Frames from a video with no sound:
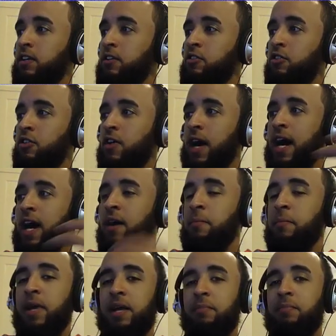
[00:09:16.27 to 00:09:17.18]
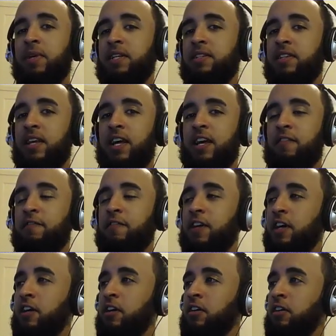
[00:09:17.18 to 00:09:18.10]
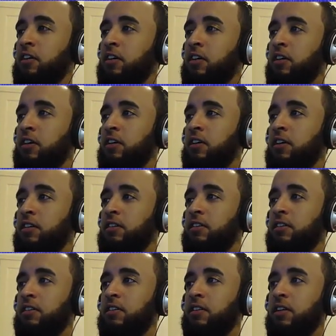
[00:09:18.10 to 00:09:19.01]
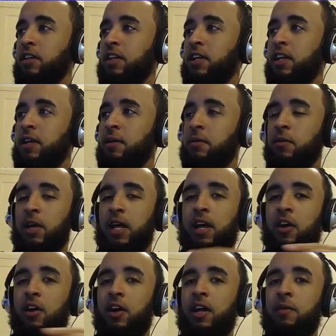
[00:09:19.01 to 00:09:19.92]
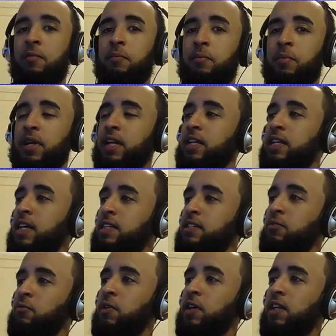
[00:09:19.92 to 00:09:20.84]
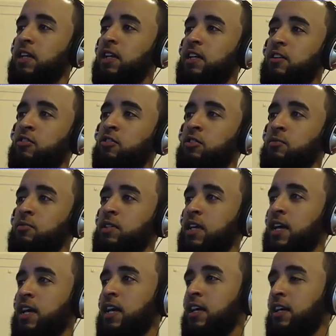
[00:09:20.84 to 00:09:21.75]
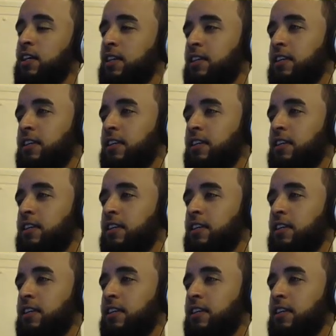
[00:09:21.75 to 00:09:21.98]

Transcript: You know, I'll make beats in FL, but it doesn't really, you know what I'm saying?